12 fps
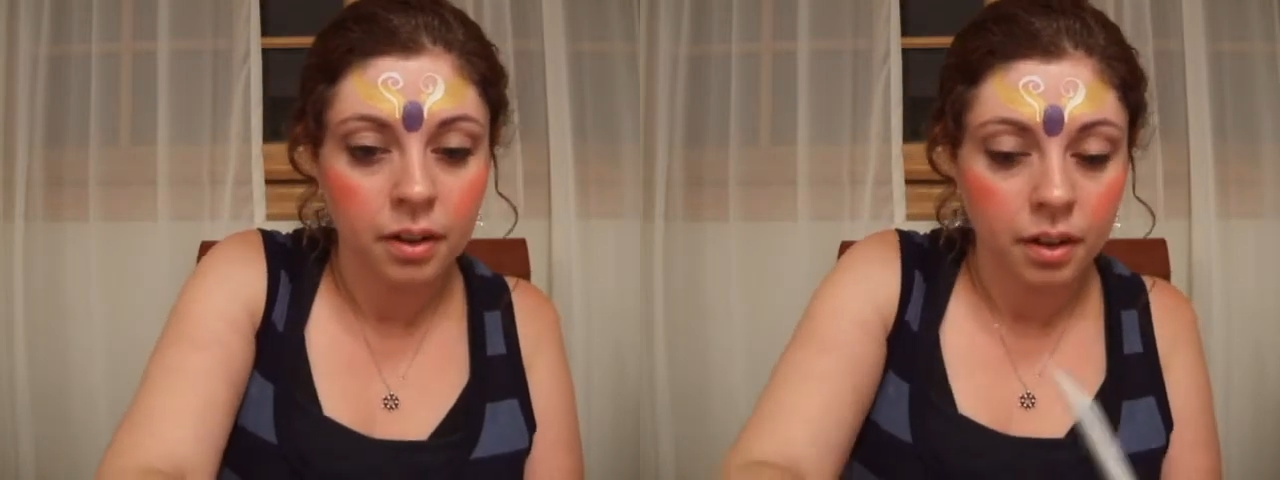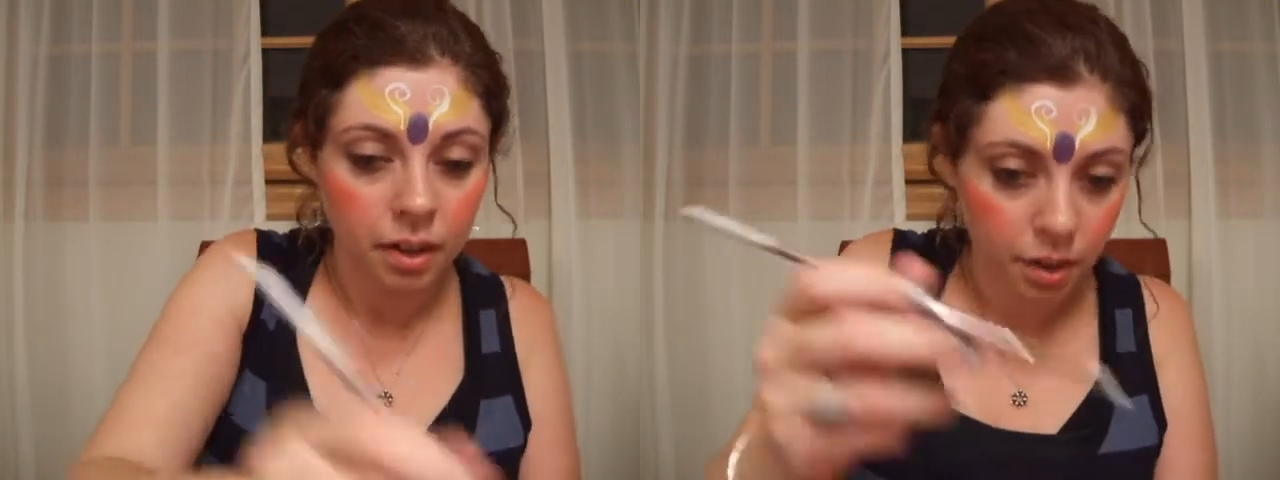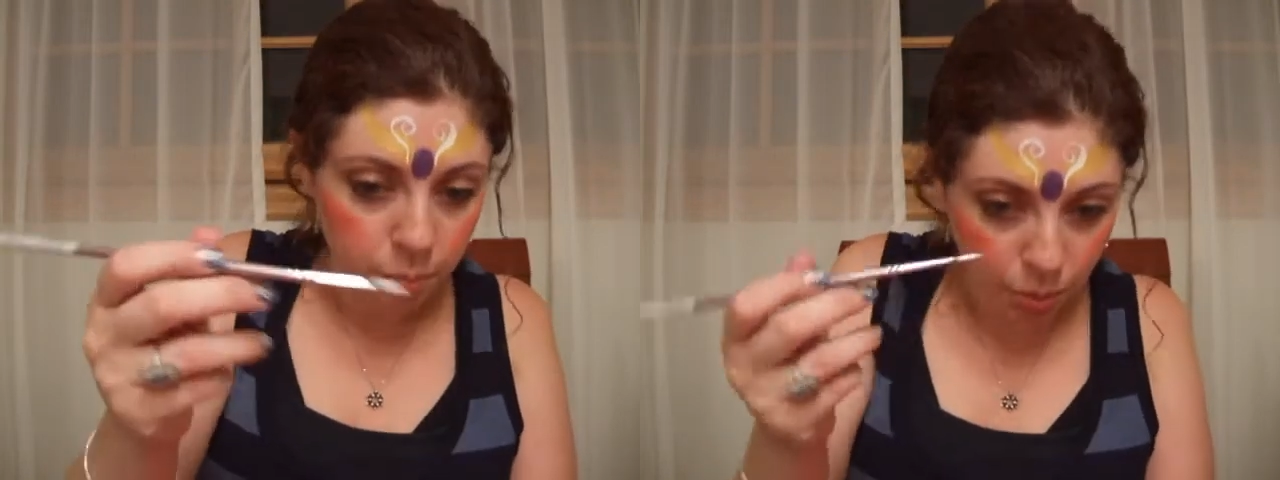
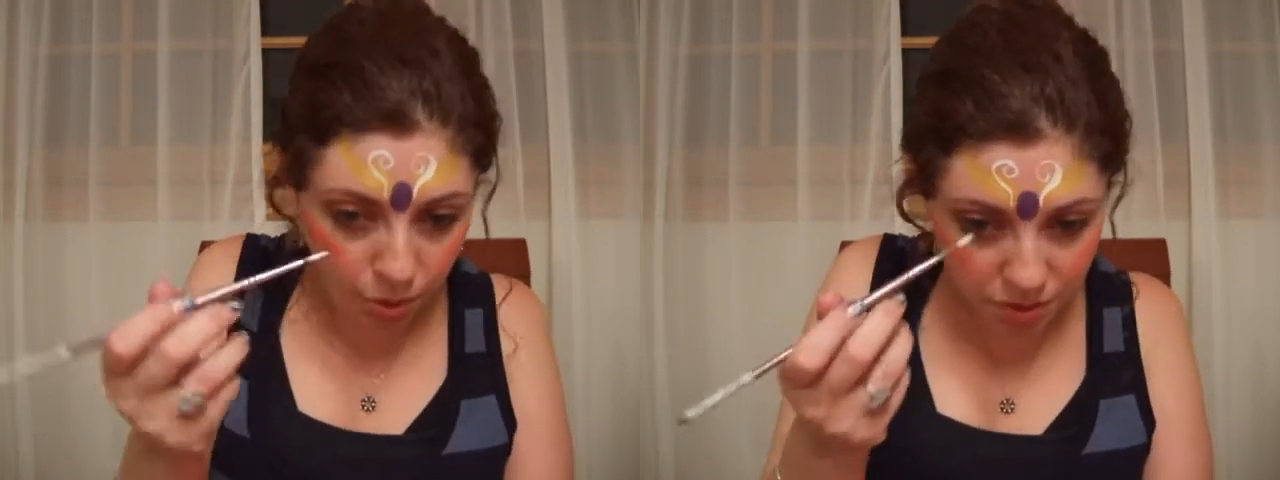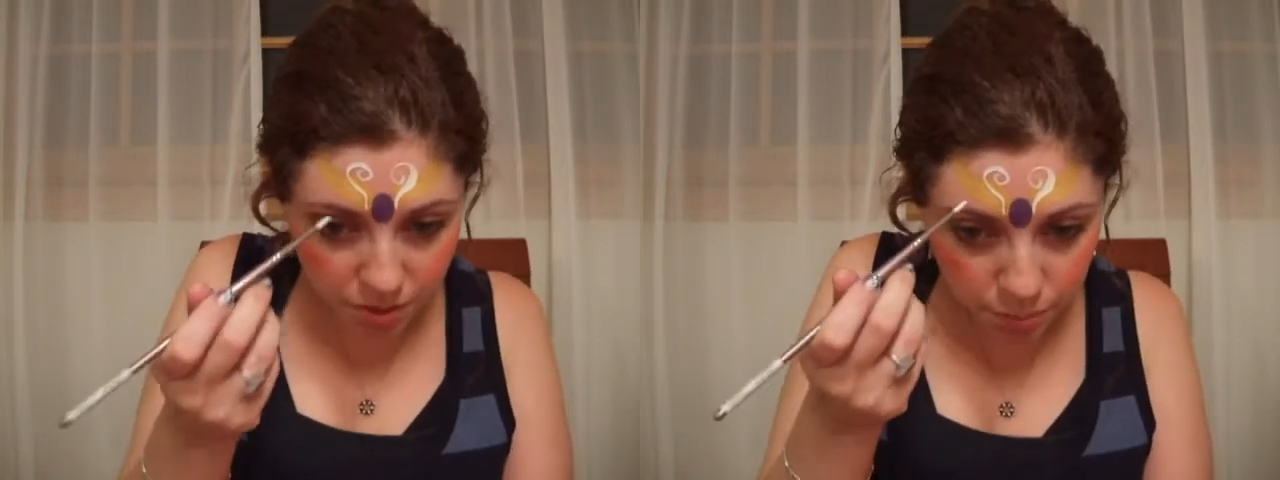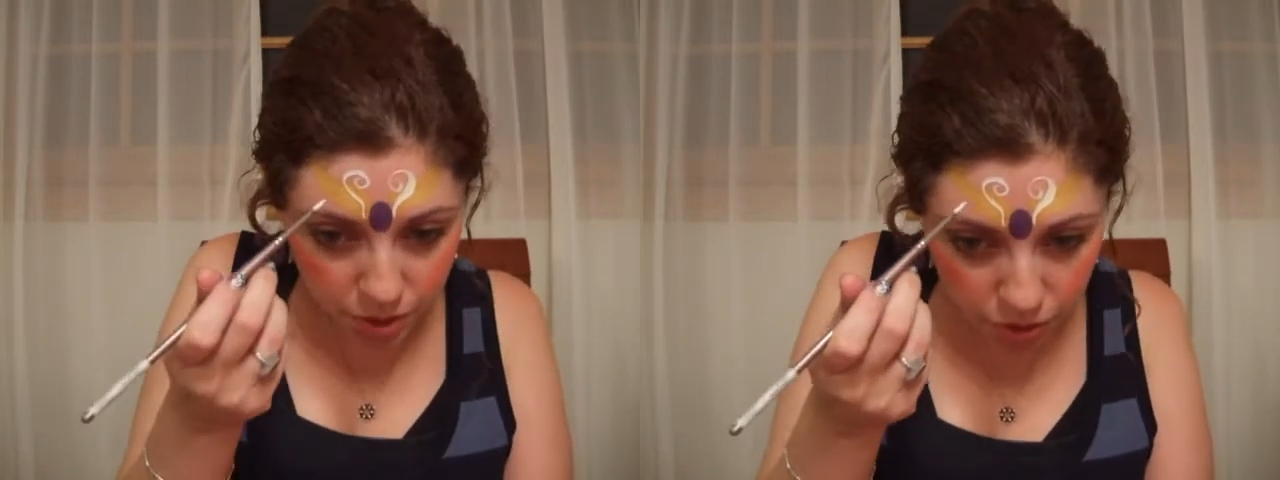I'm going to put in
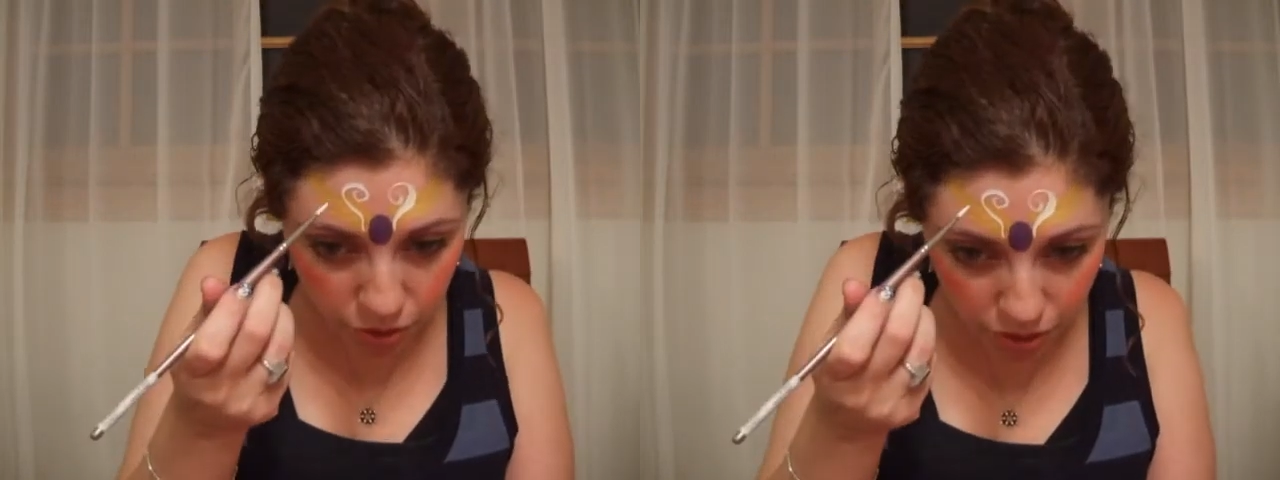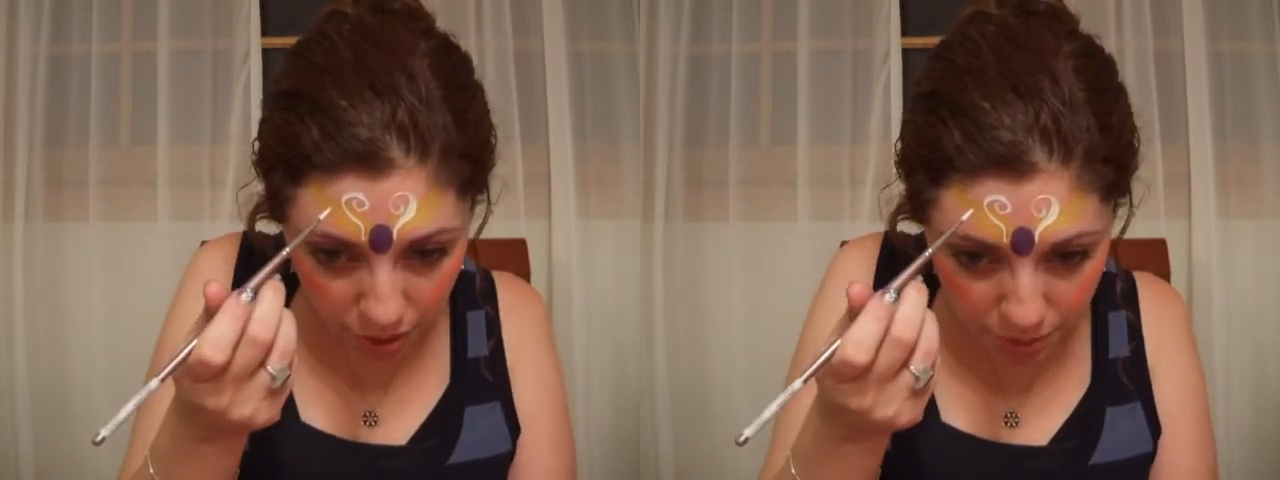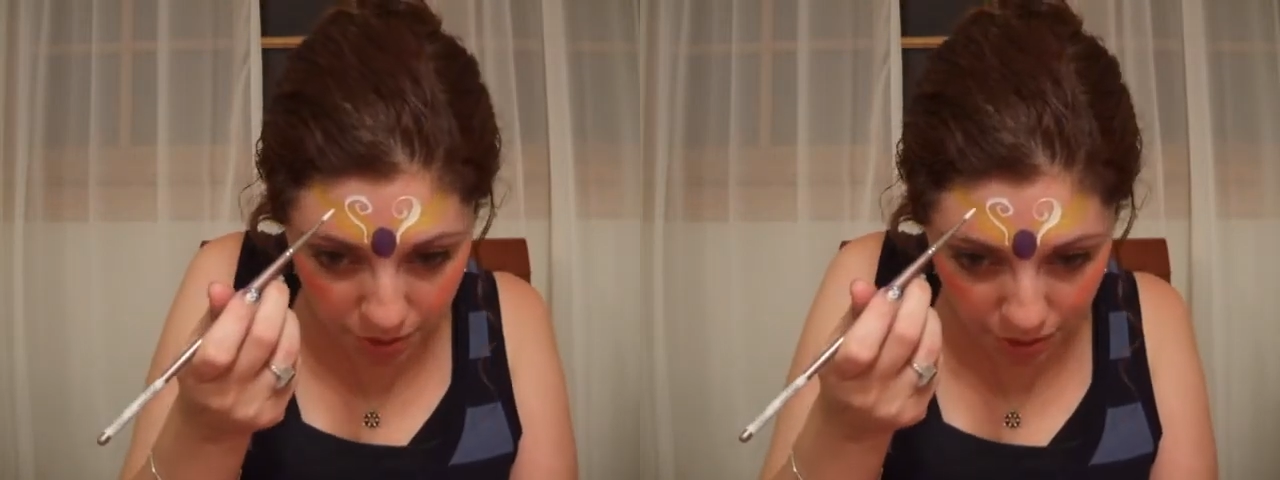some
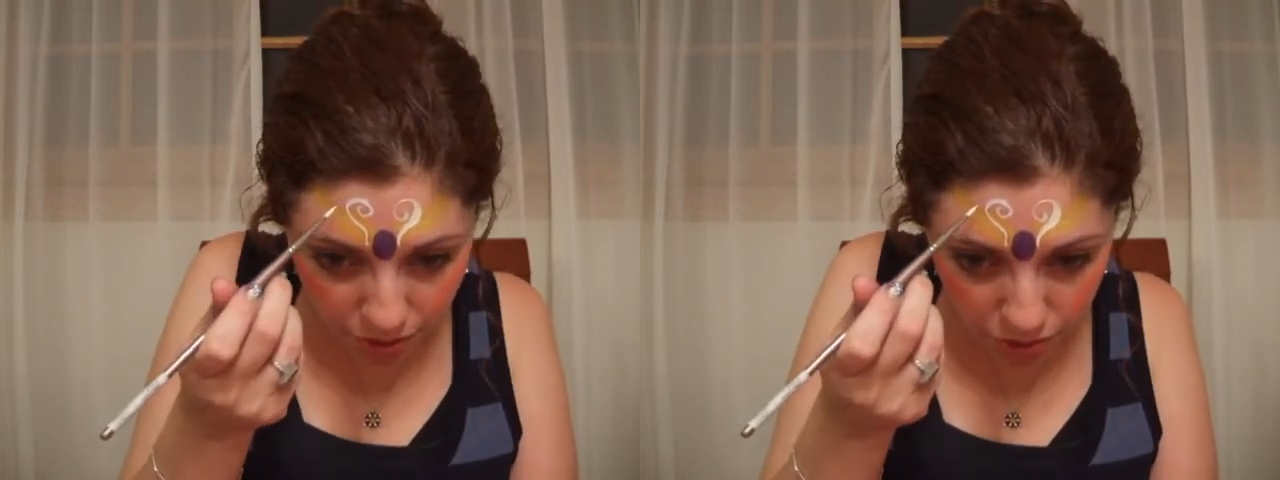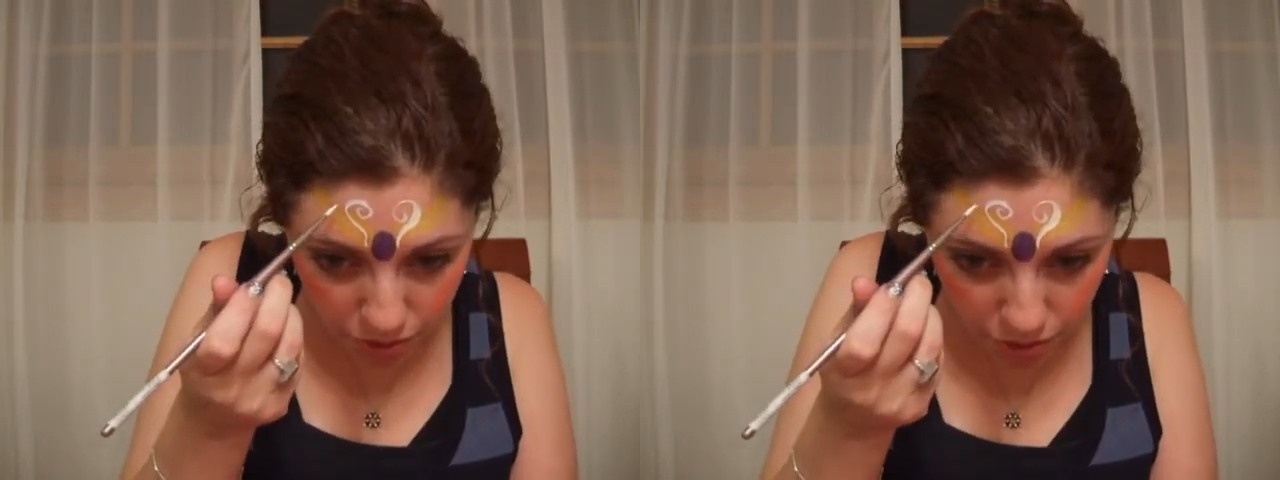teardrops next to the